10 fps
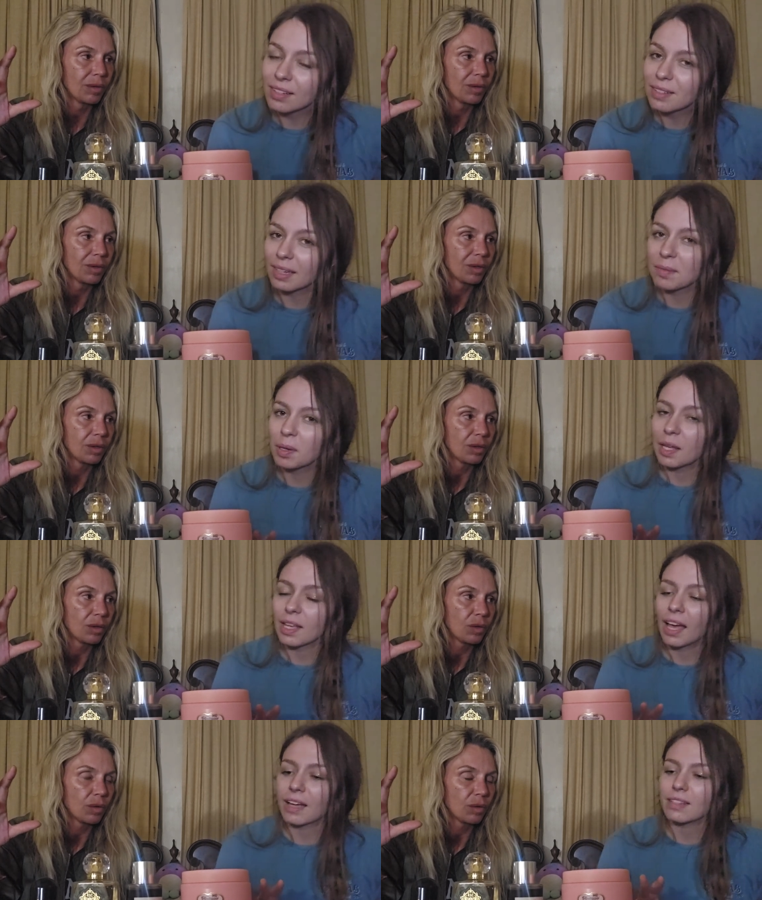Speaker 1: is. Like, but it
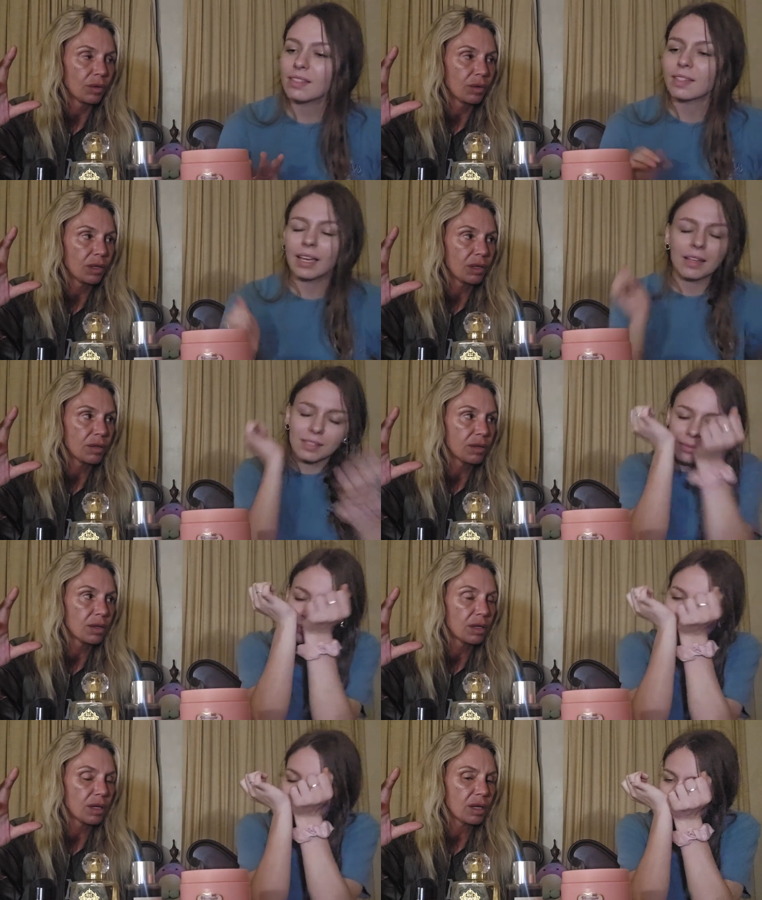has it has.
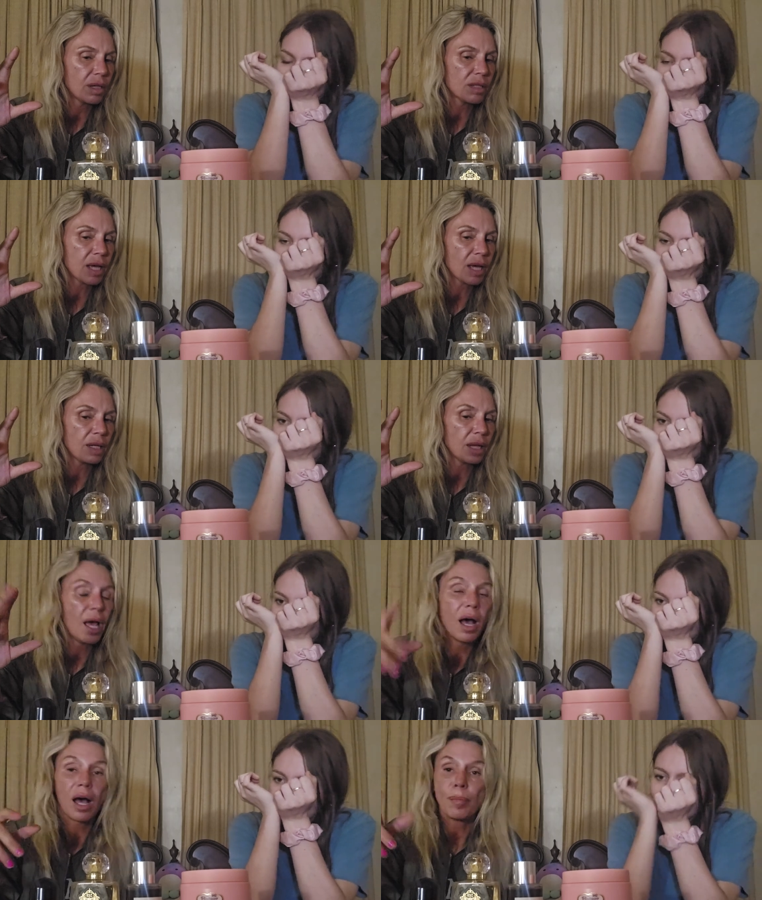It's got.
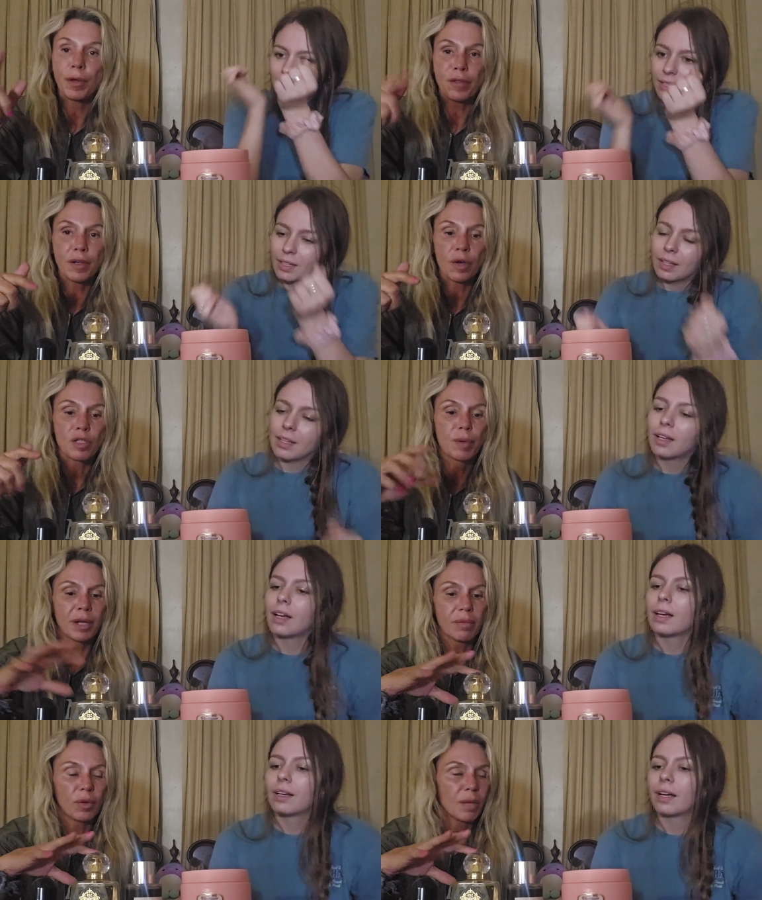I'll put the notes, but
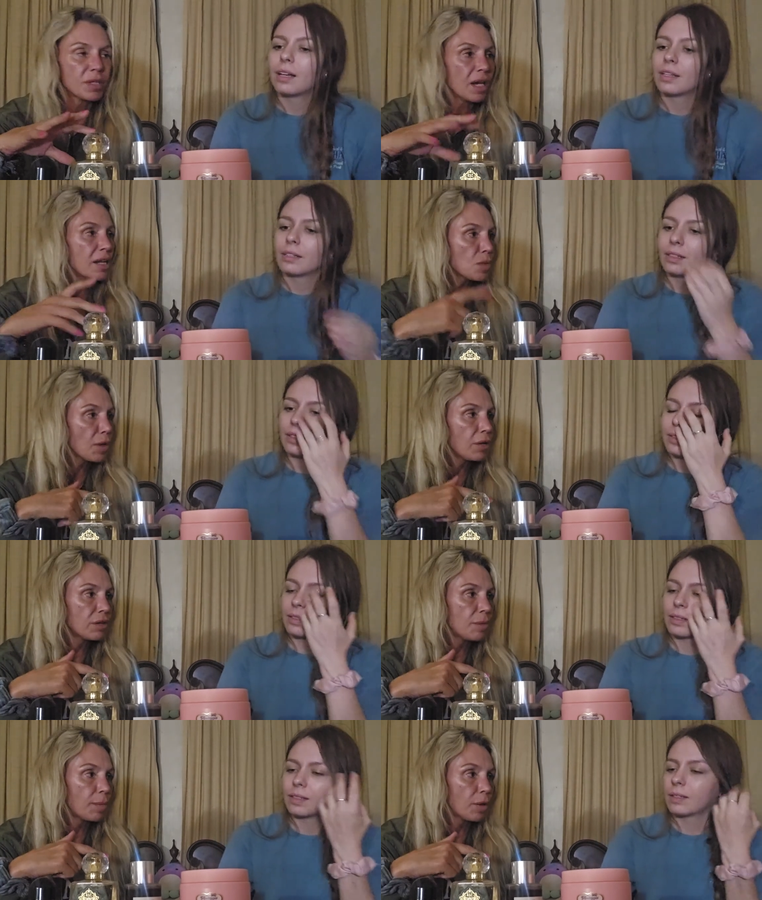what I'm saying is we looked
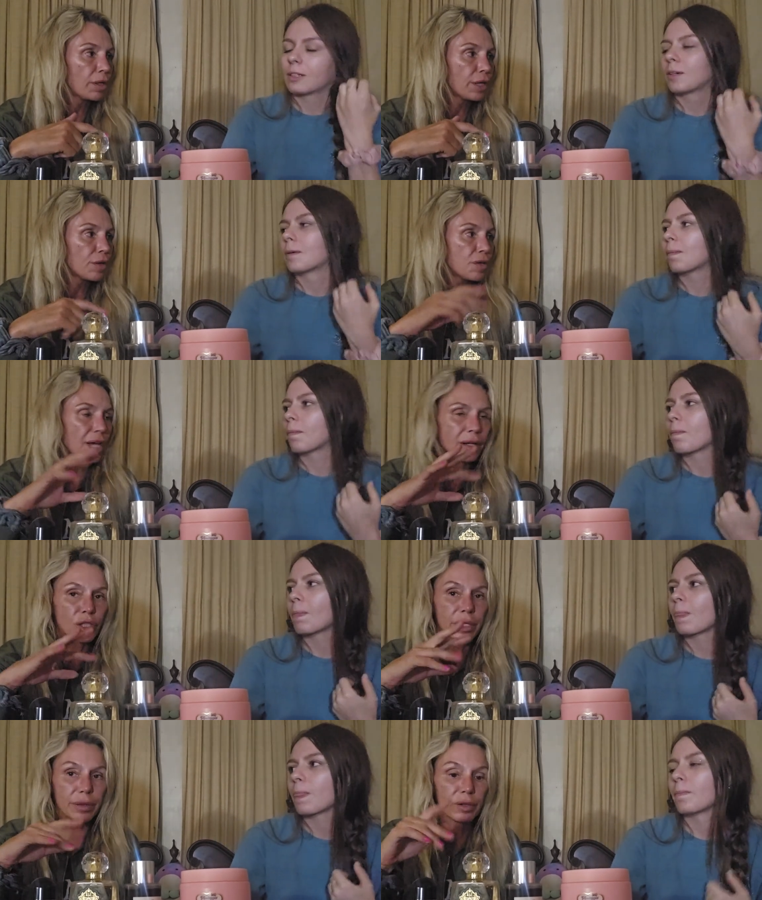them up earlier. There's
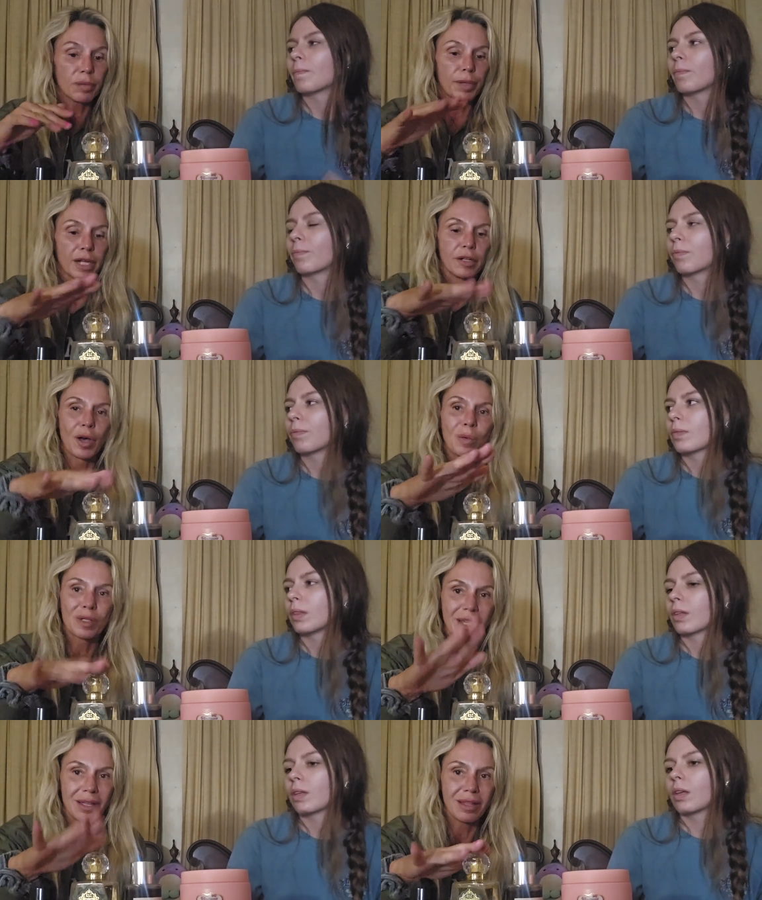actually a good bit of
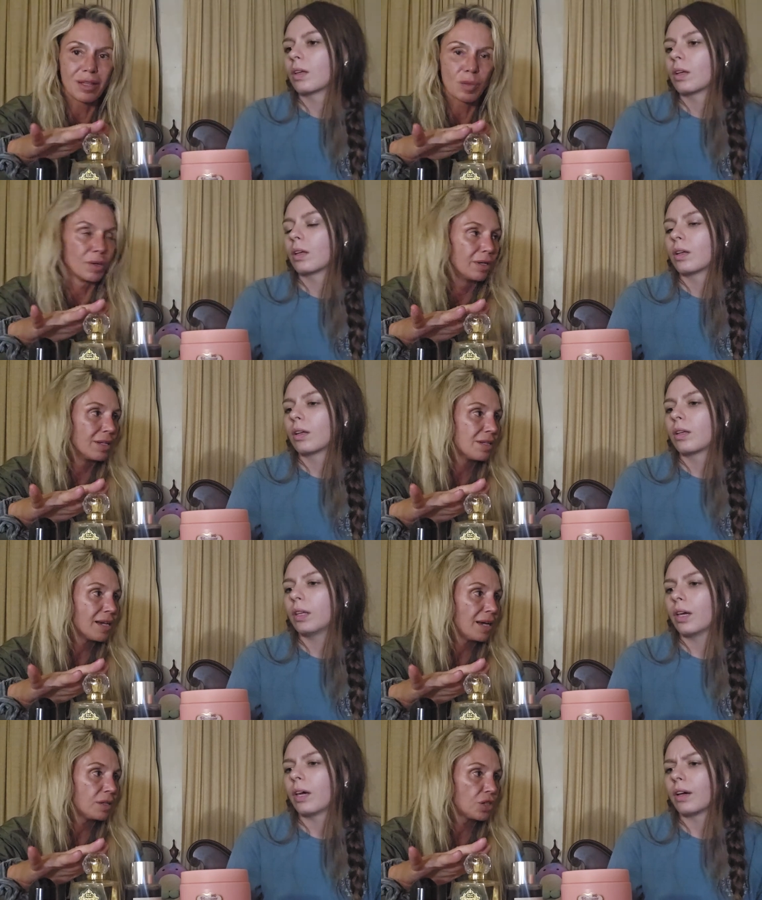notes in this one. It's
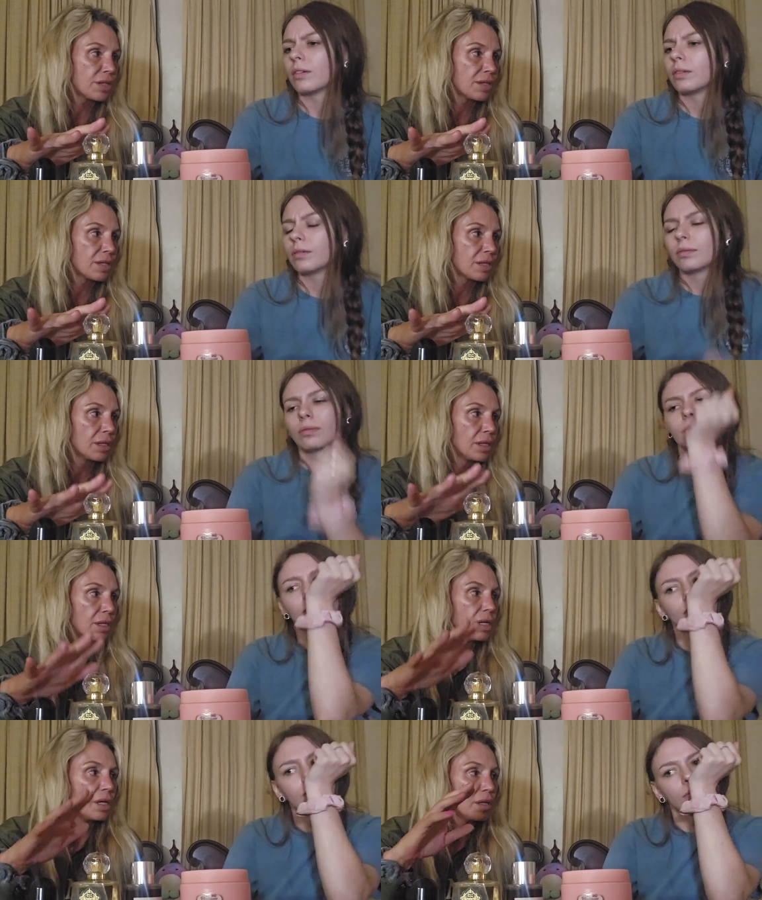not yeah. just
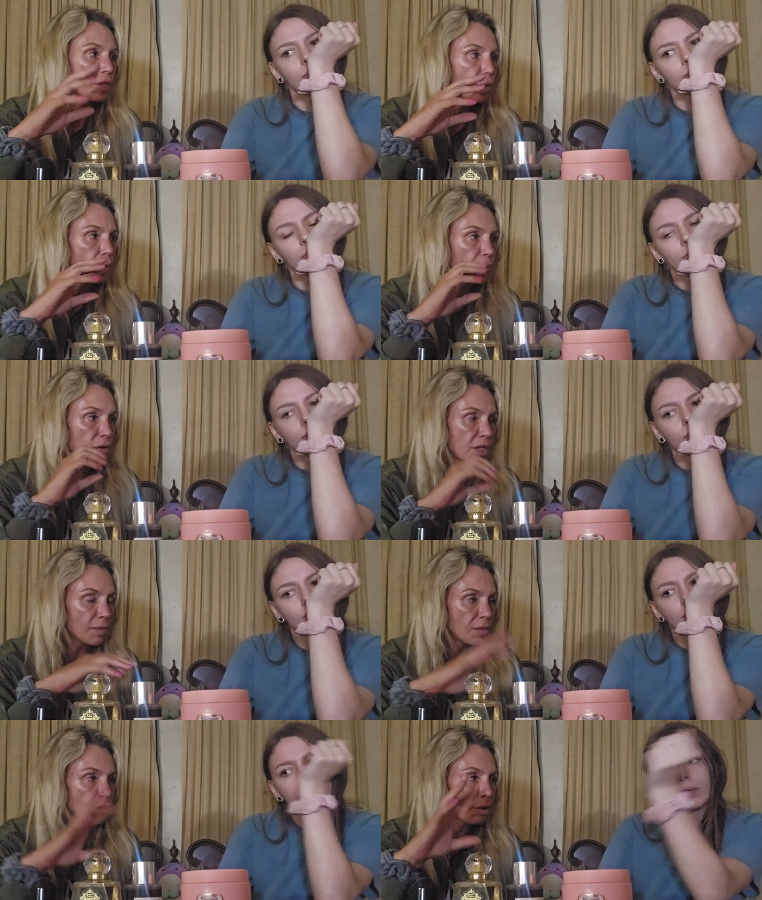you, there's
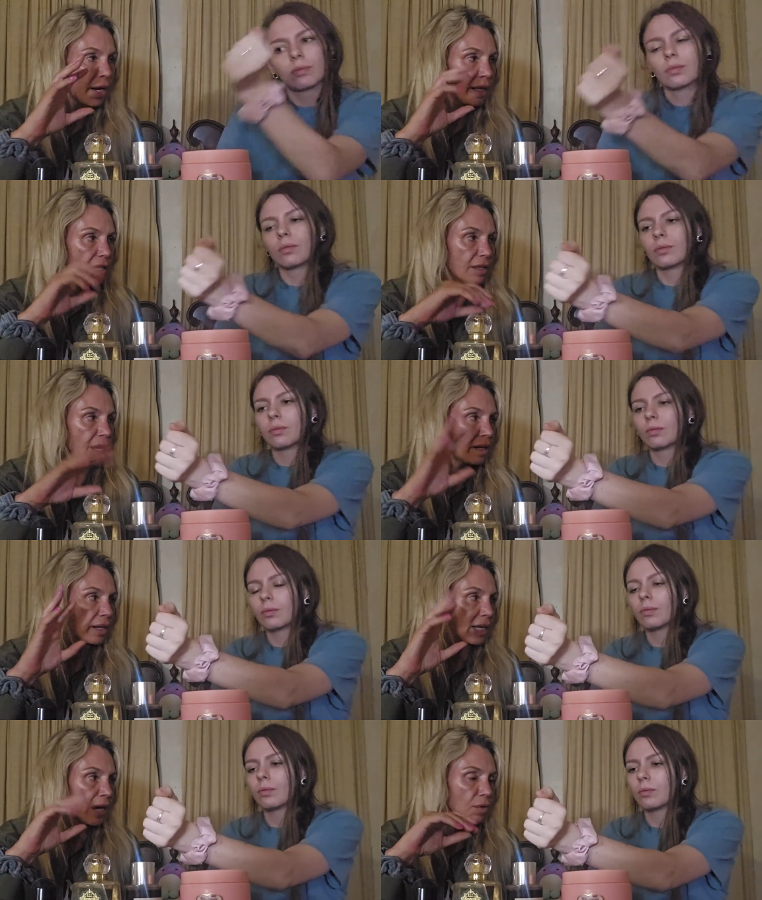something bright in that. I
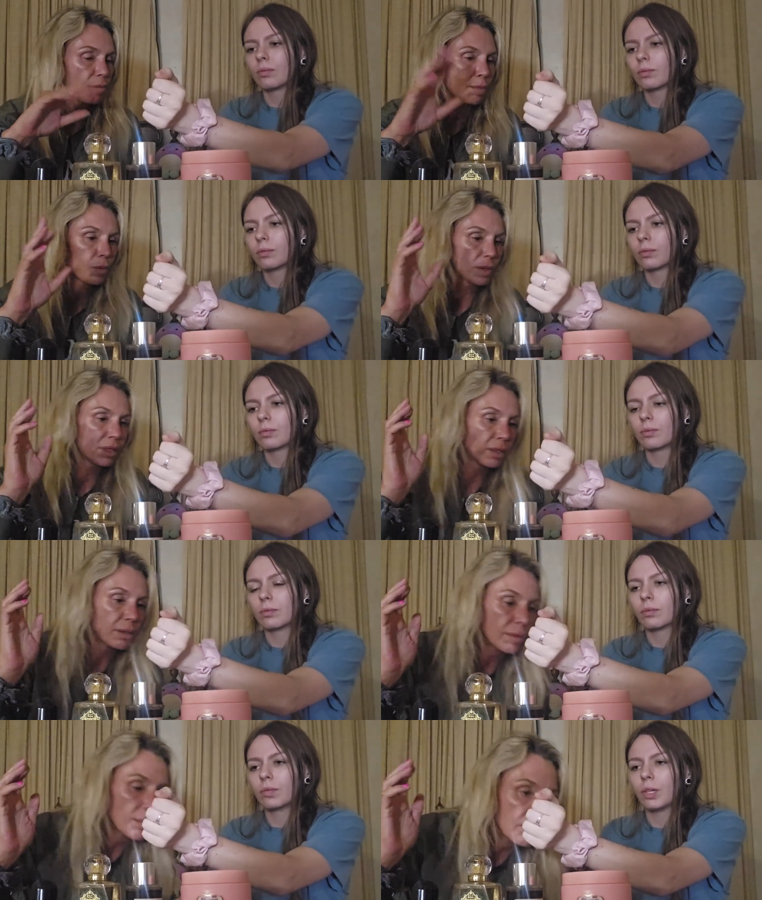can't remember what the.
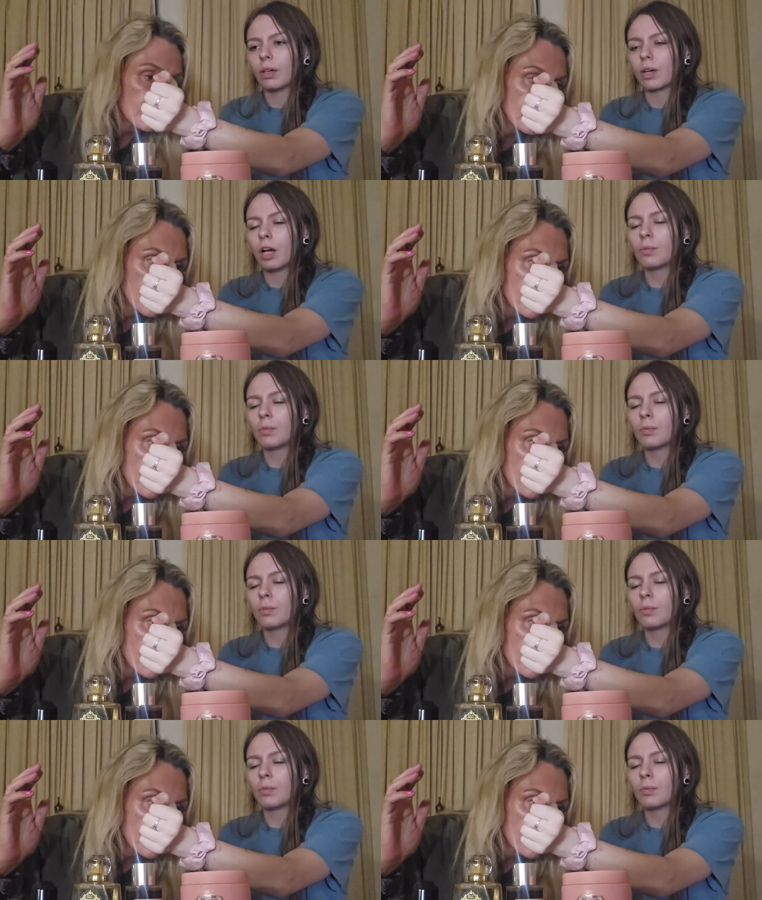Yeah, I